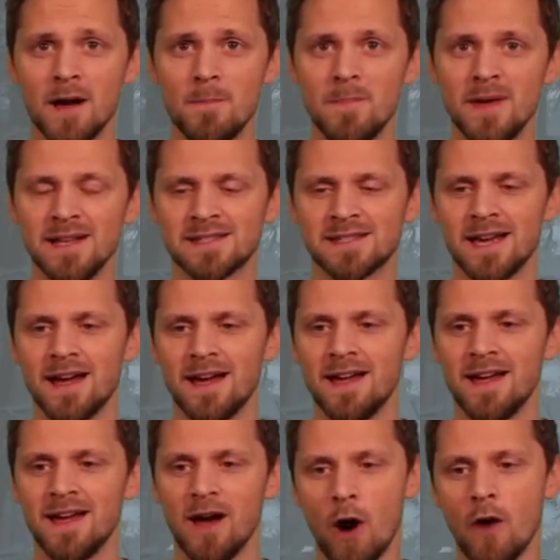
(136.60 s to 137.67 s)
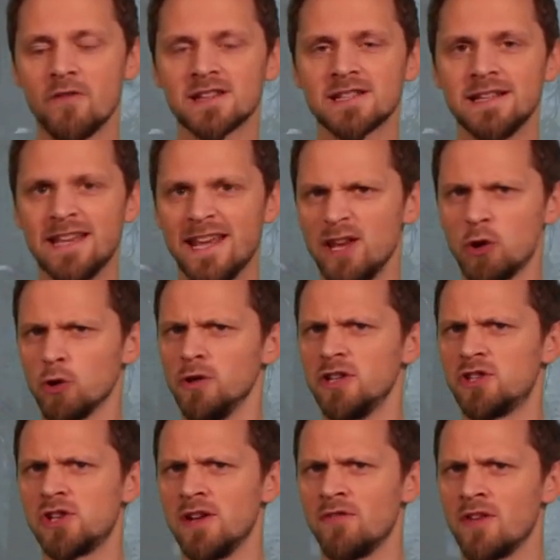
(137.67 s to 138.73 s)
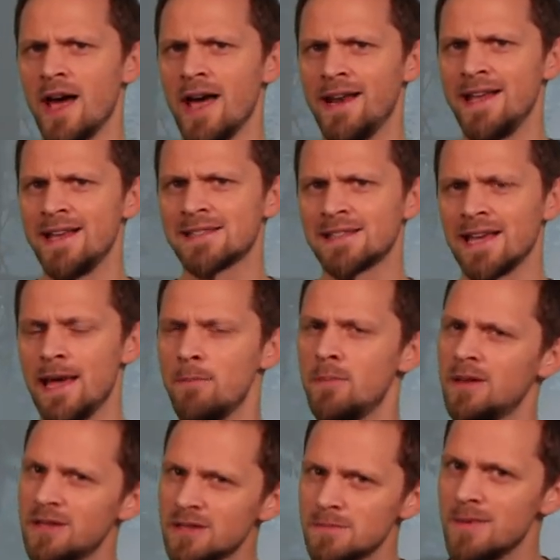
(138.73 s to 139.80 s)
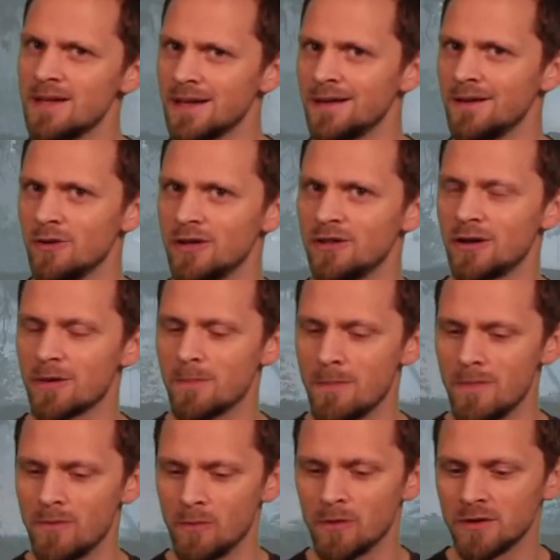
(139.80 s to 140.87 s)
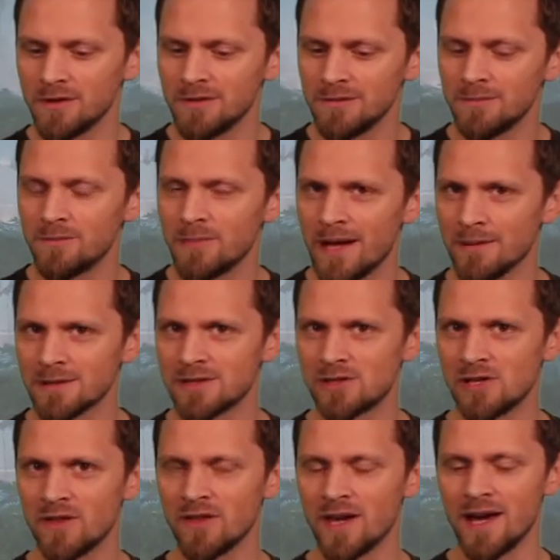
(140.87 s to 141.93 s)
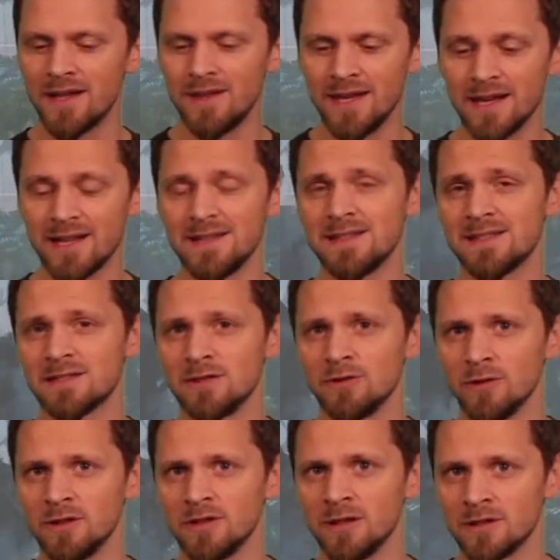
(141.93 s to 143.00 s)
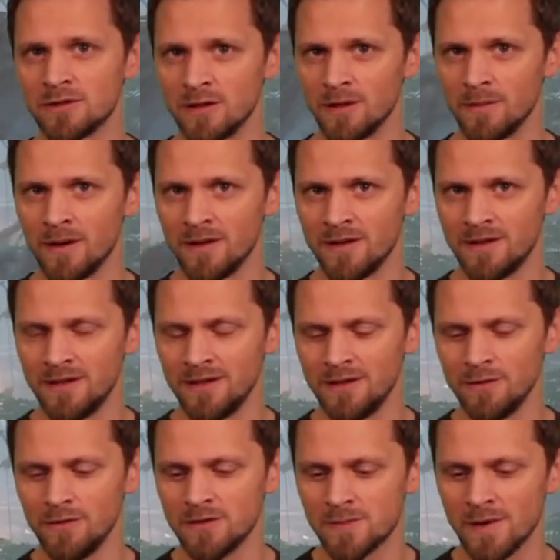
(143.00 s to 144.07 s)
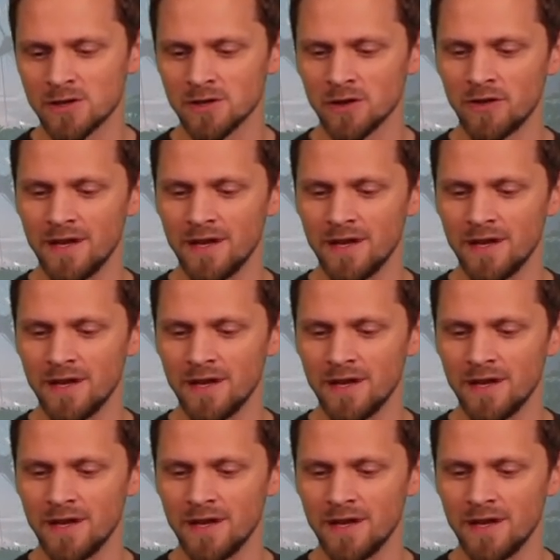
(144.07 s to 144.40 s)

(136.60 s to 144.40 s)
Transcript: means that obviously he couldn't achieve that in his game. It doesn't mean that Naughty Dog wouldn't be able to achieve that. And this is Naughty Dog talking about. They do special